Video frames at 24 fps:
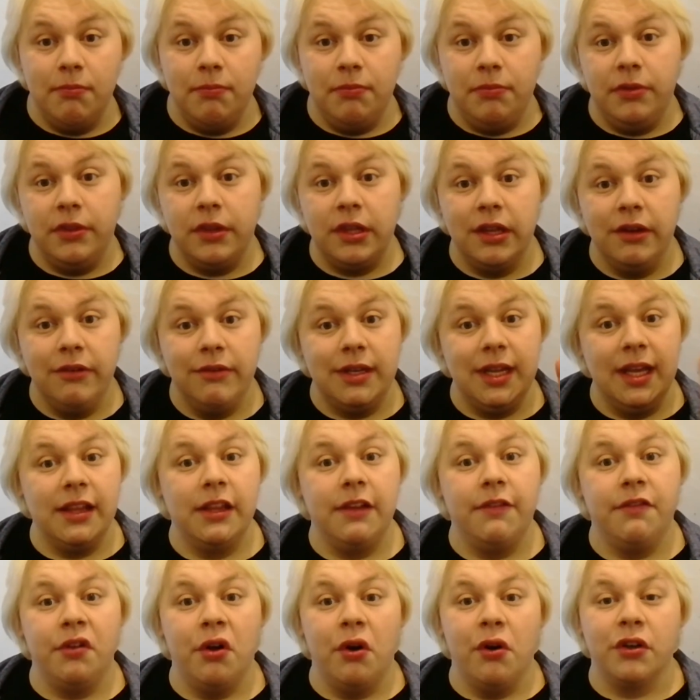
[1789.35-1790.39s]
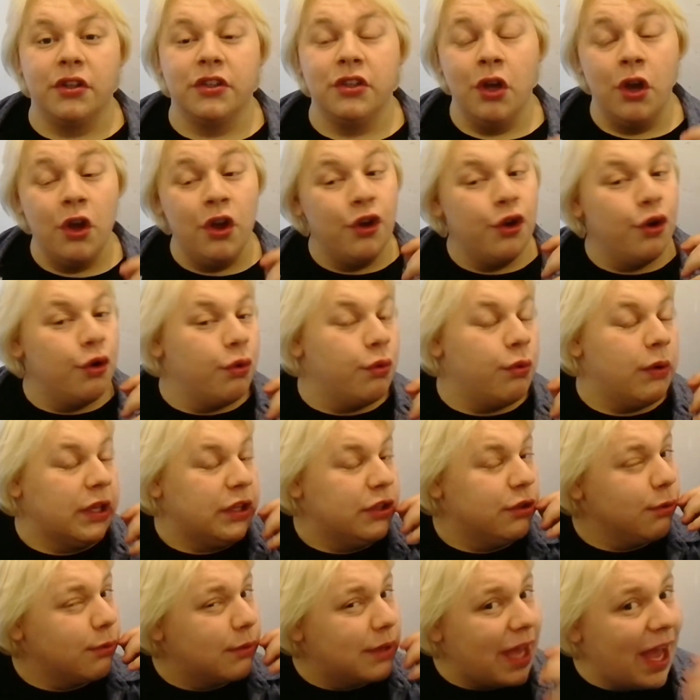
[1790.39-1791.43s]
you know, daily vlogs where
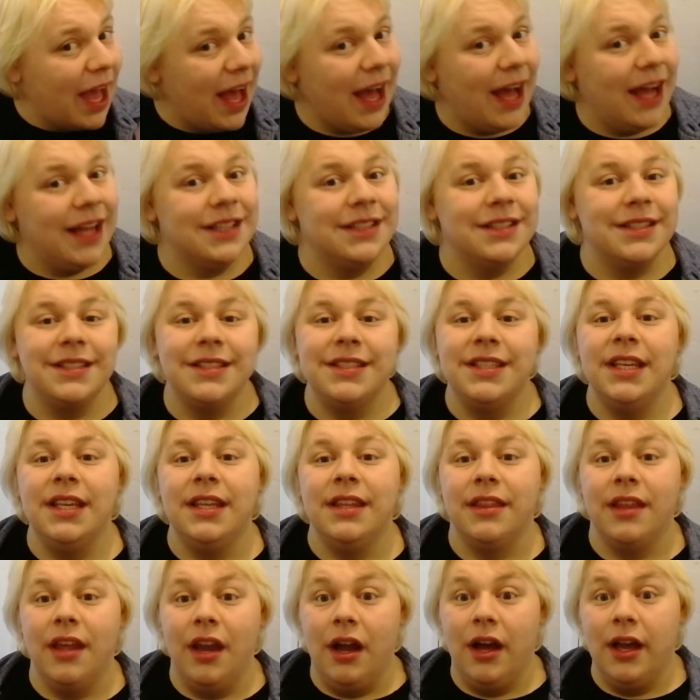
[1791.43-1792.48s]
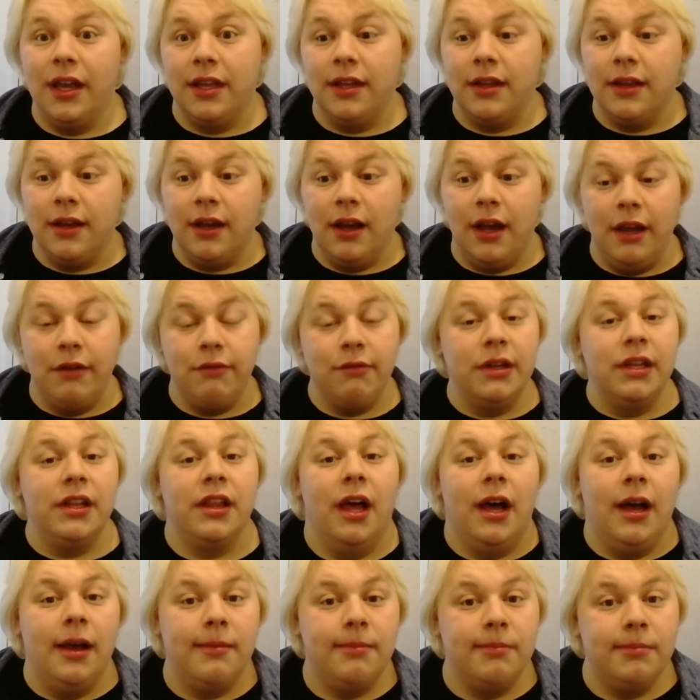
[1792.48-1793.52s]
you can see that I
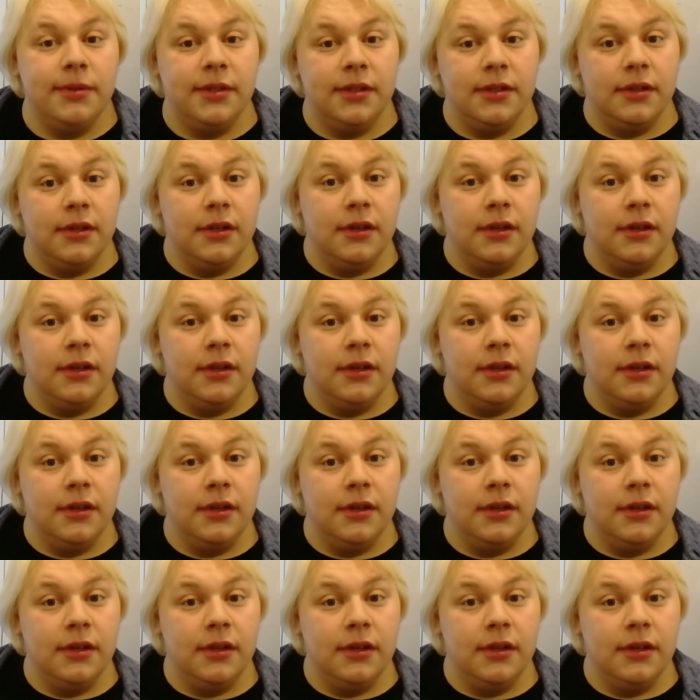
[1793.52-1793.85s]
relapsed.